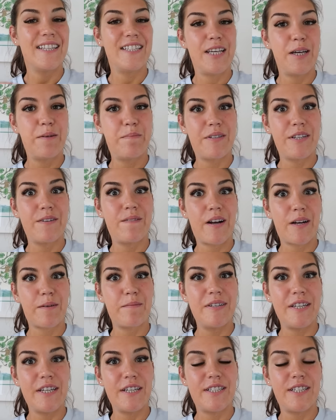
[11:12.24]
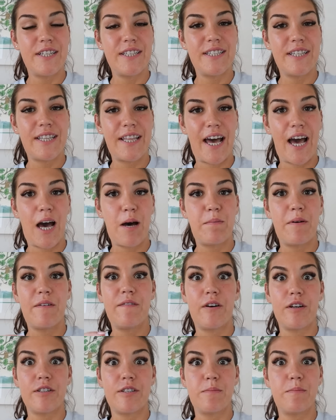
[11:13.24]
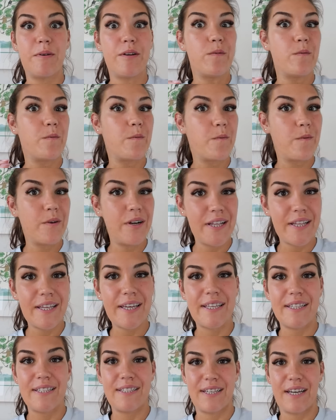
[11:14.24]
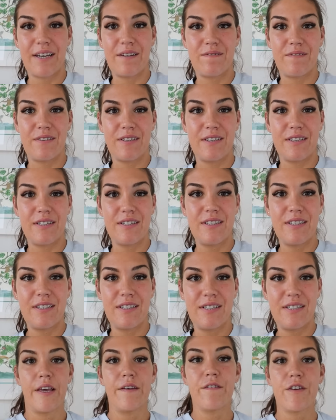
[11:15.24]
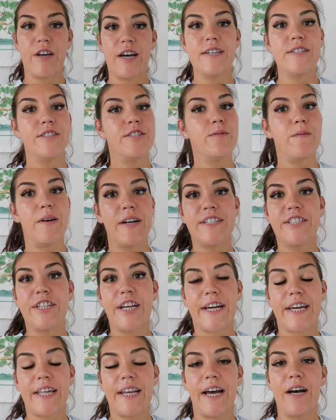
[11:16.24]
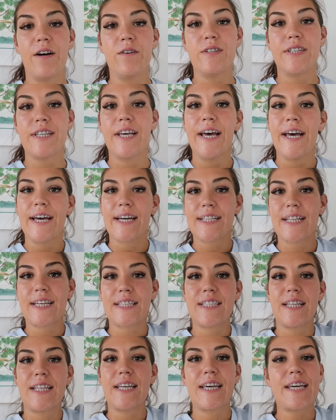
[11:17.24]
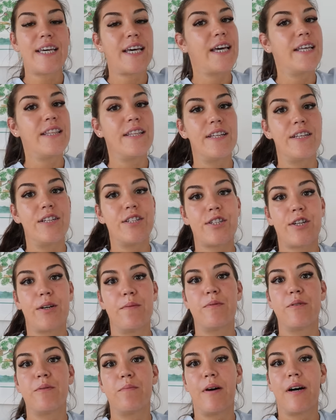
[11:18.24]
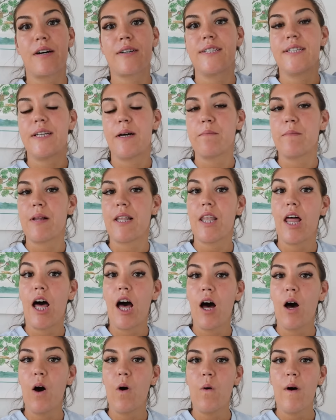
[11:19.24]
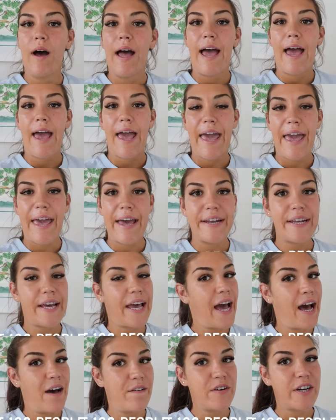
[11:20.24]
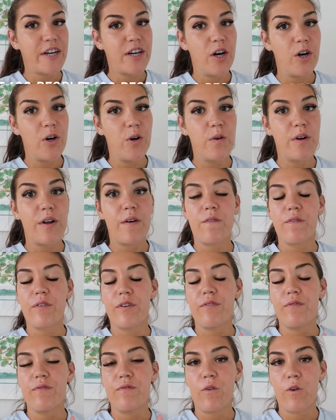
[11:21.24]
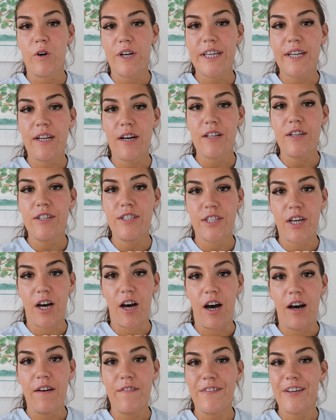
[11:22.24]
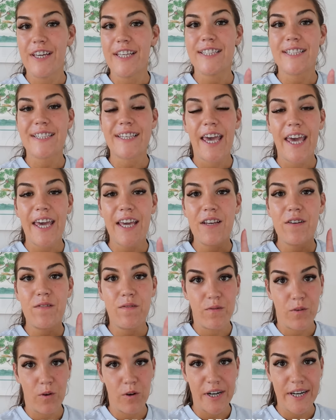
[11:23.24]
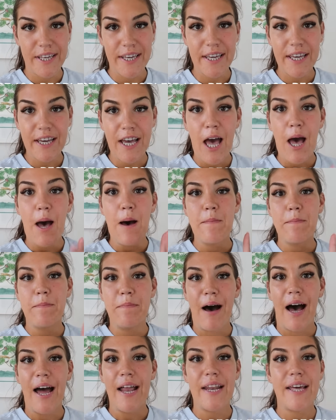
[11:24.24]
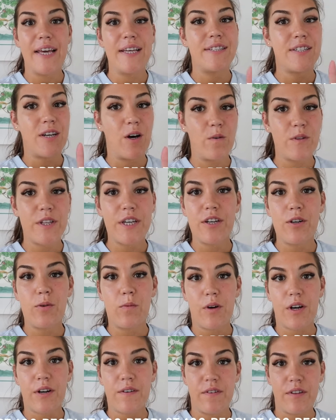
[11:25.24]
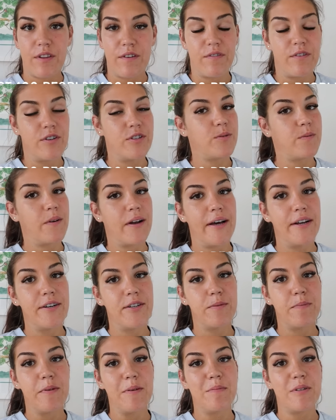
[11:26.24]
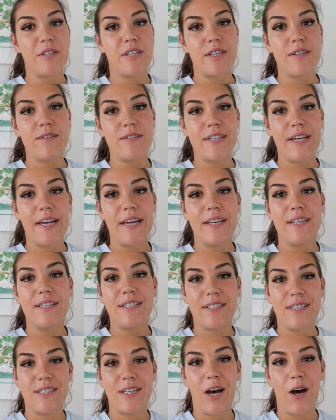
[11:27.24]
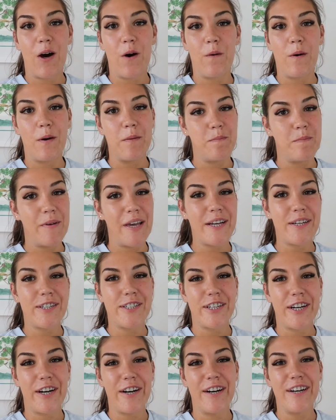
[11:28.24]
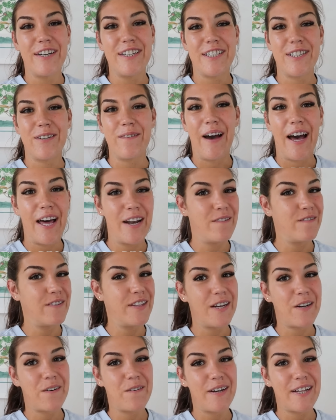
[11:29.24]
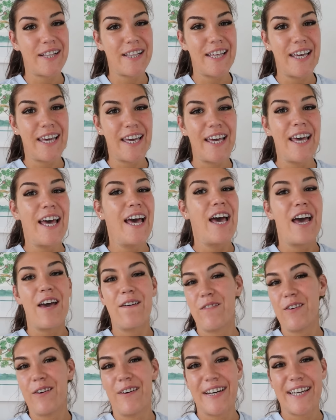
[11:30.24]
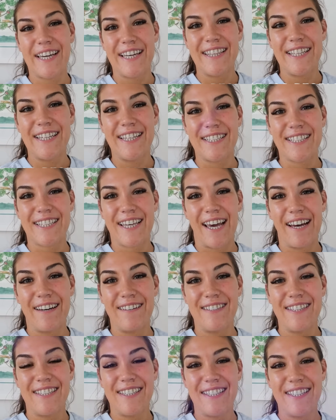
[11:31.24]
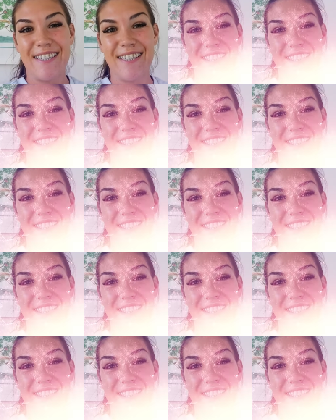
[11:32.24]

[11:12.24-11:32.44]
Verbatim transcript: The tips and recommendations in the app have also been really insightful. If you guys do want to check it out, click the link in the description box down below. And I have a code for $40 off. It's KAIT40, but it's only gonna work for the first 100 people to use it. So make sure to head over there quickly if you wanna get the discount.